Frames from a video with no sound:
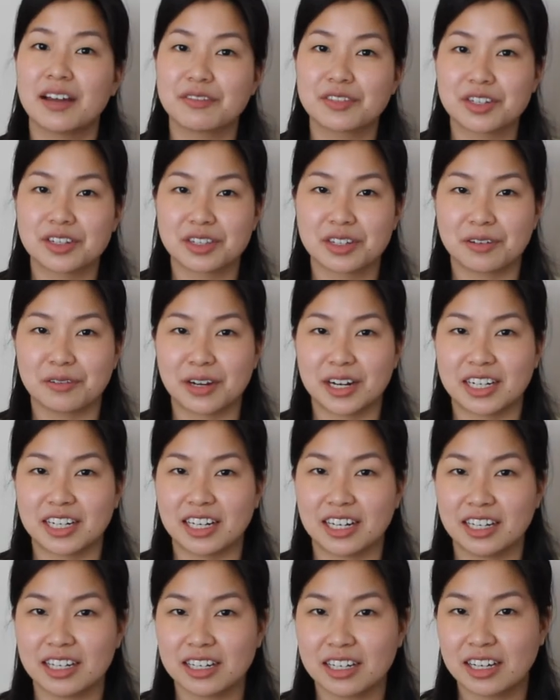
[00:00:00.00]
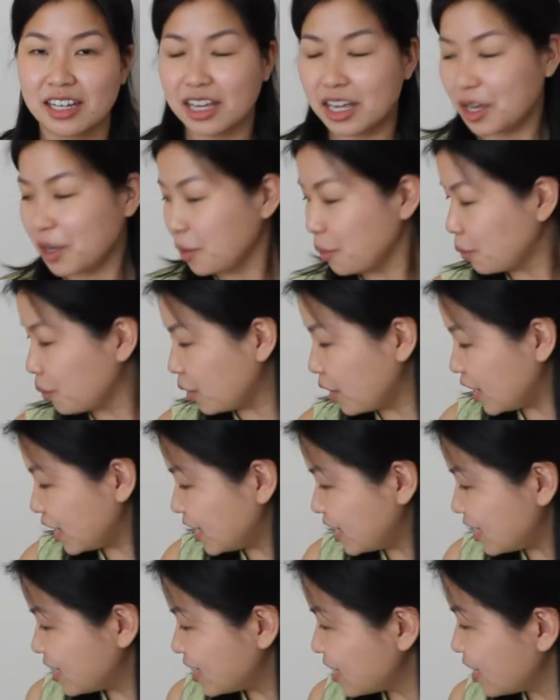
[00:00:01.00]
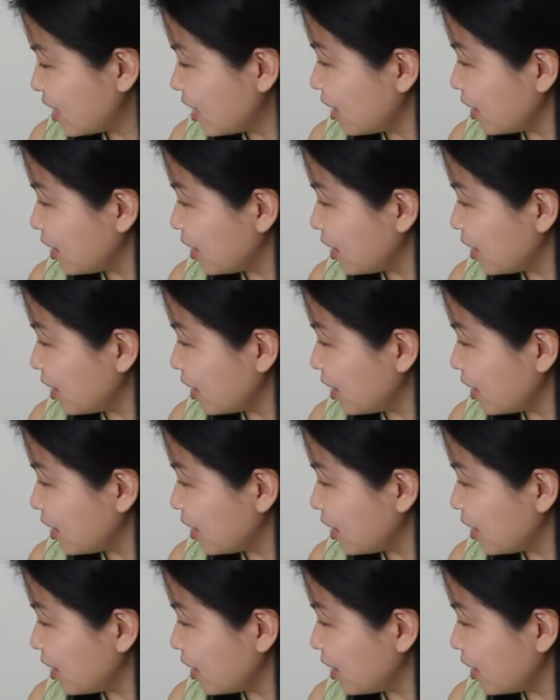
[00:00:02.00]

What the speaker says: after the wedding, was